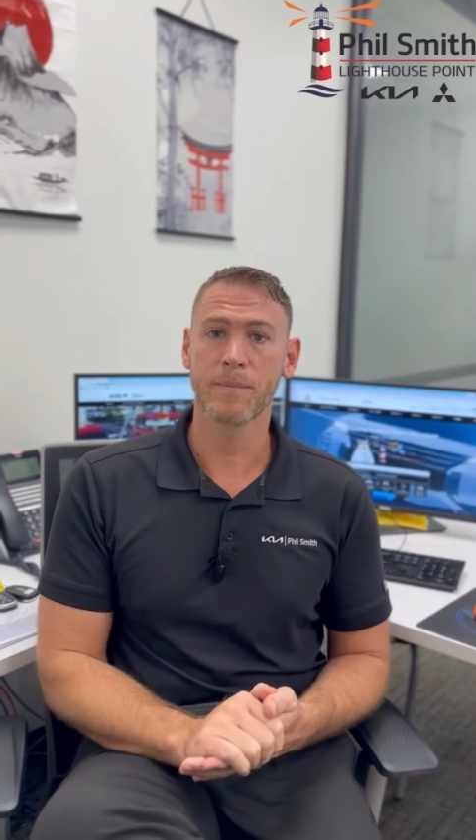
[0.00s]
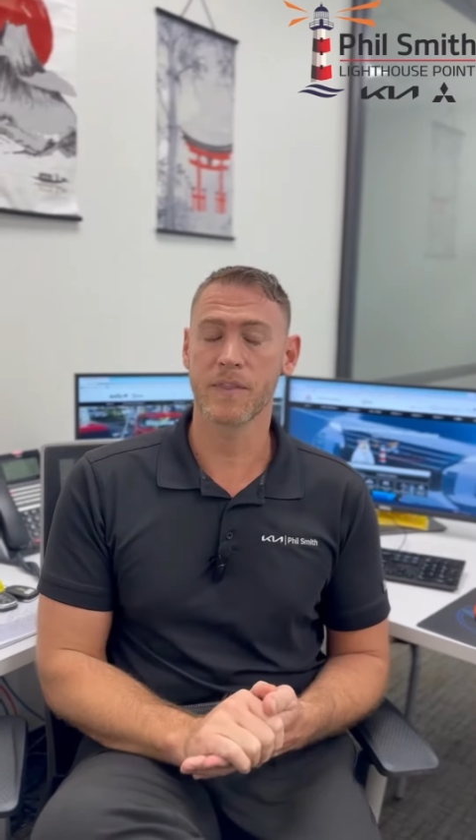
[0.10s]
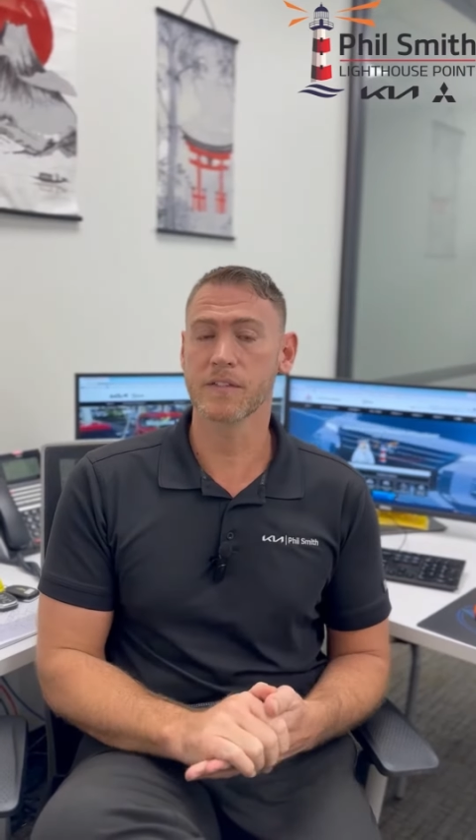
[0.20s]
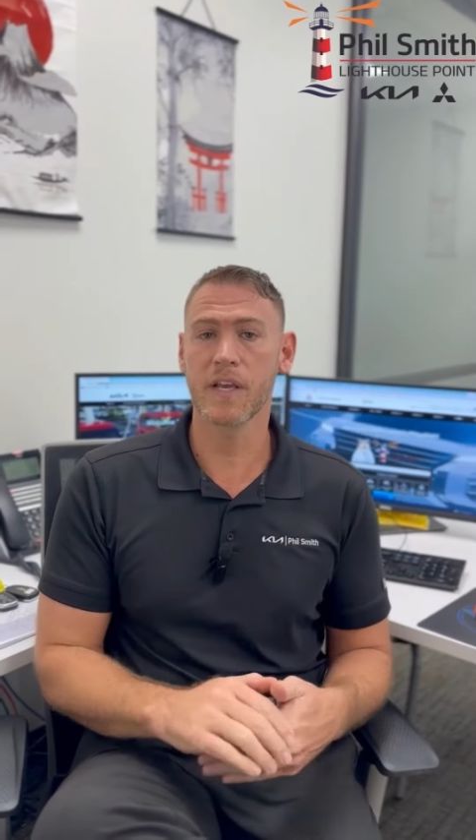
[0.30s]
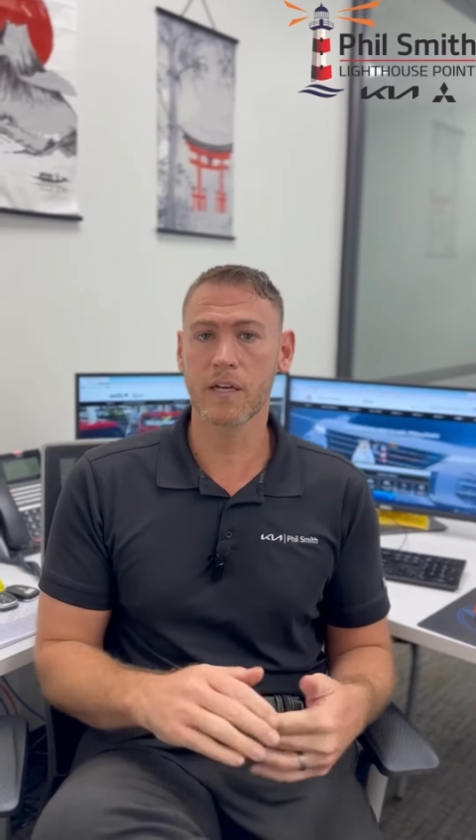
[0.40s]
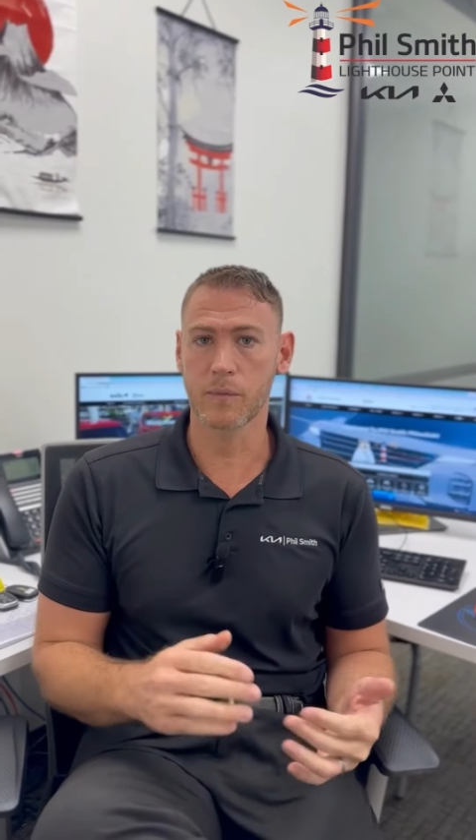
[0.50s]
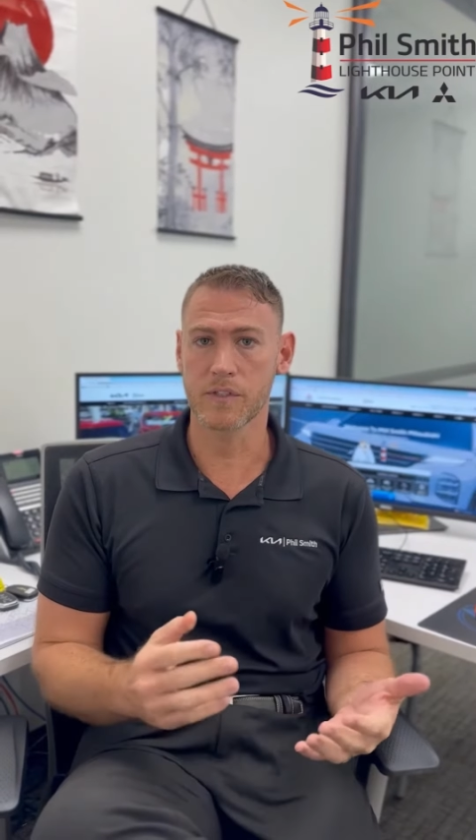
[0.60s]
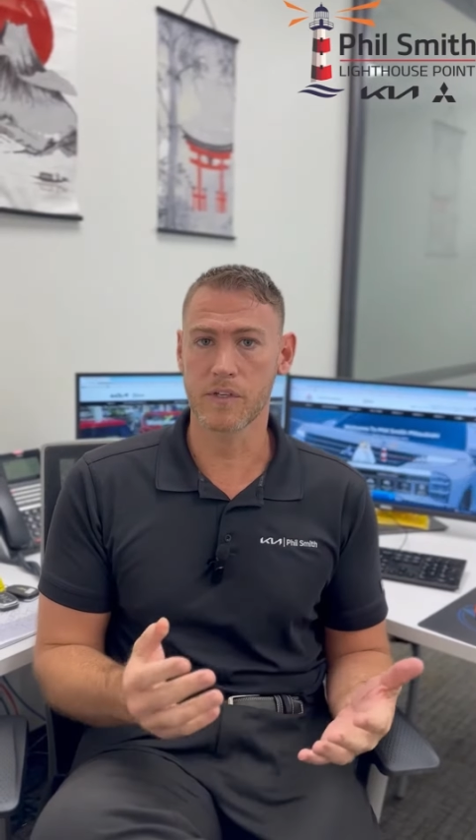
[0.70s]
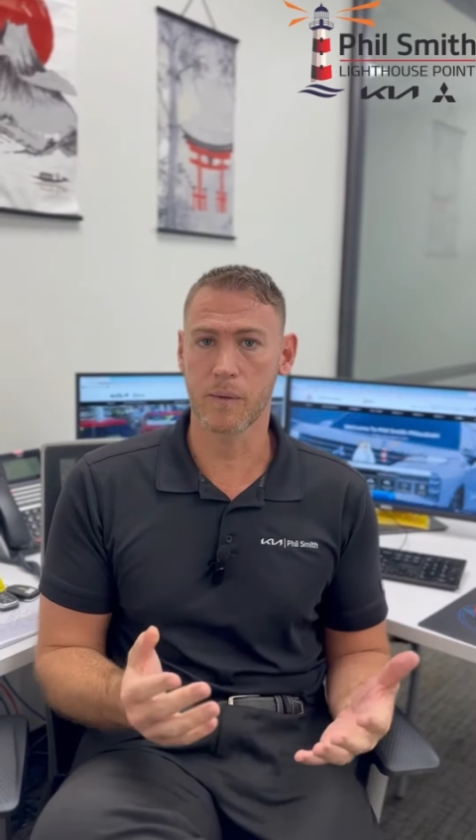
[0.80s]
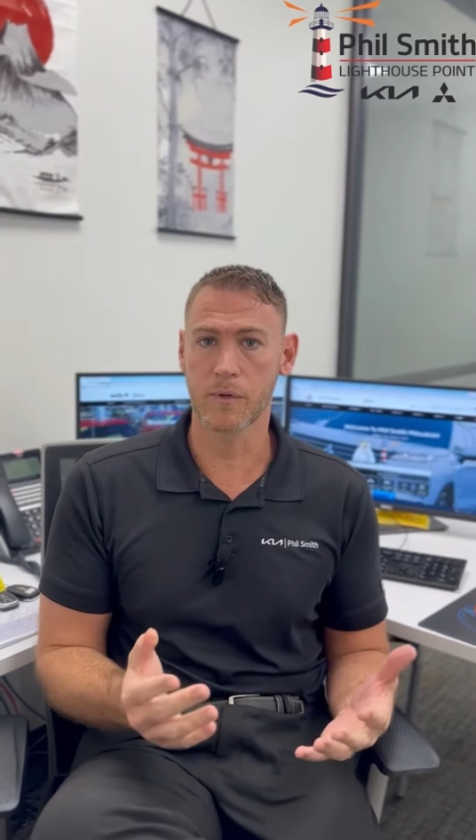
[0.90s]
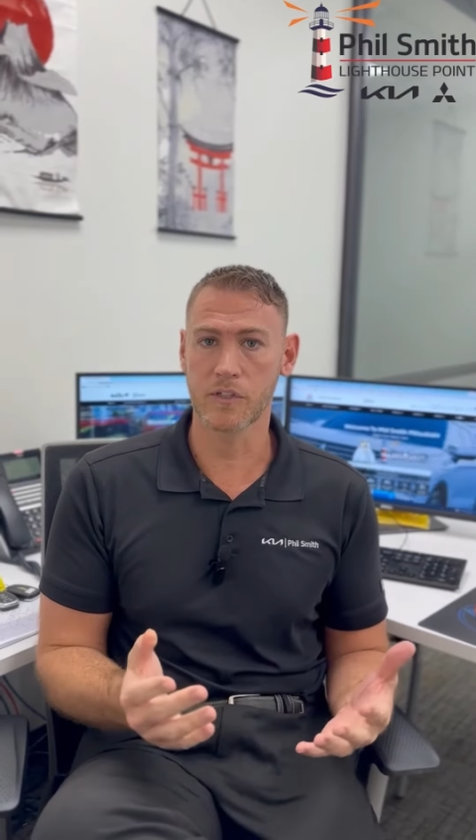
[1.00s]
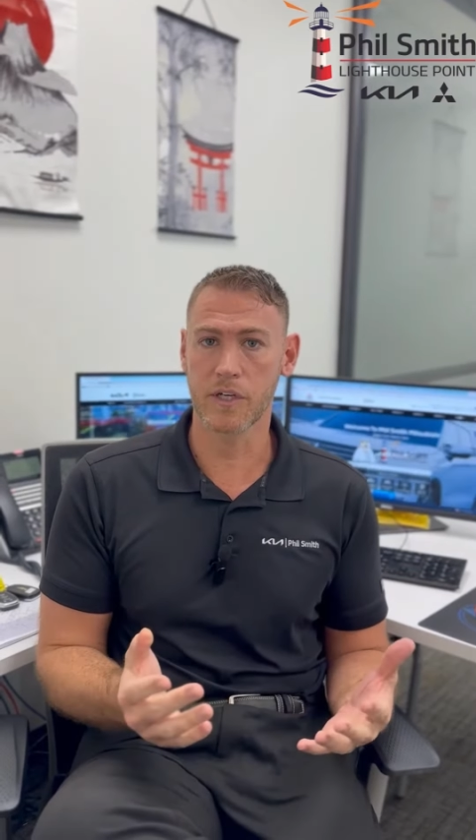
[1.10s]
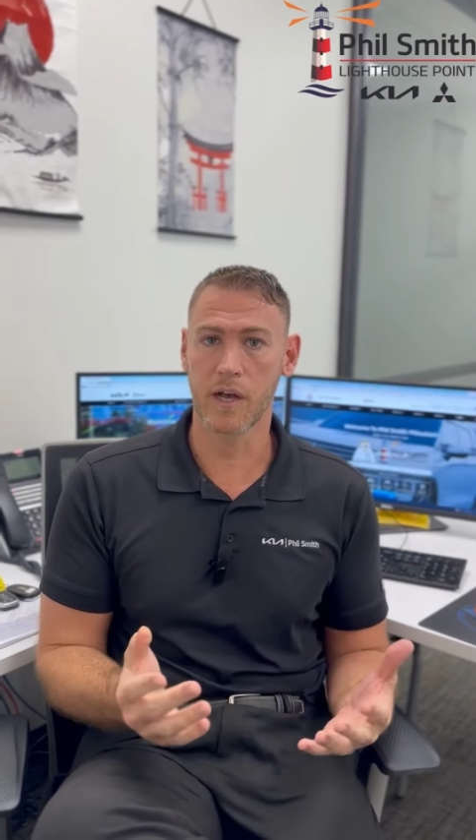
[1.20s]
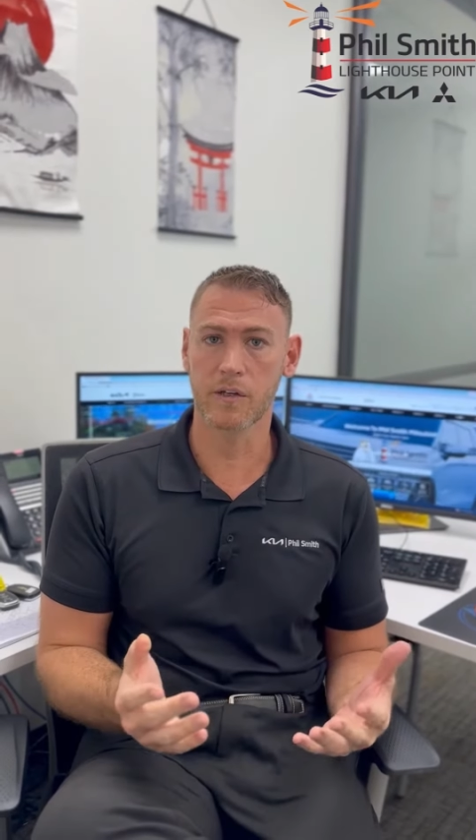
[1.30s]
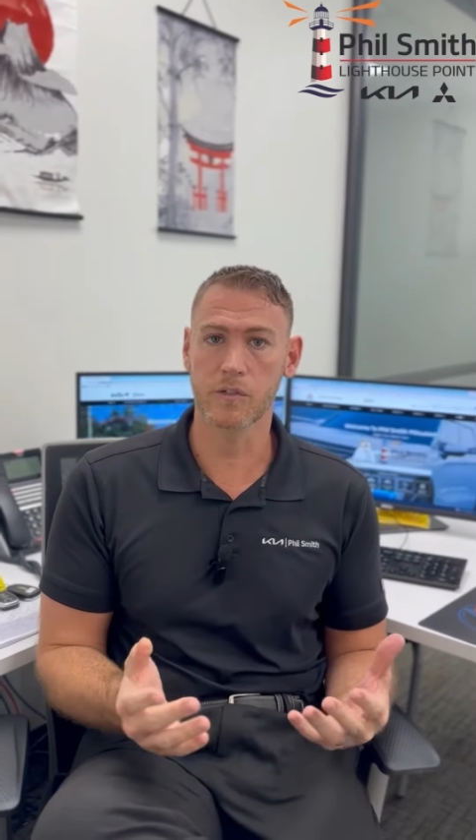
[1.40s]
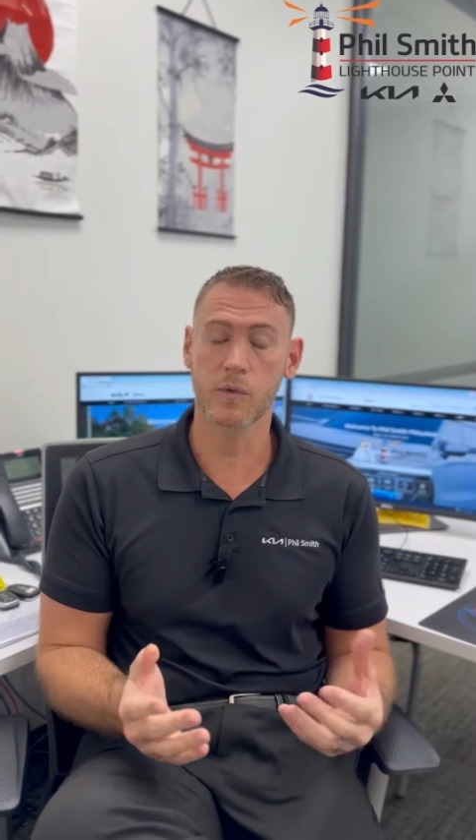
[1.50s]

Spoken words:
The second reason I'm reaching out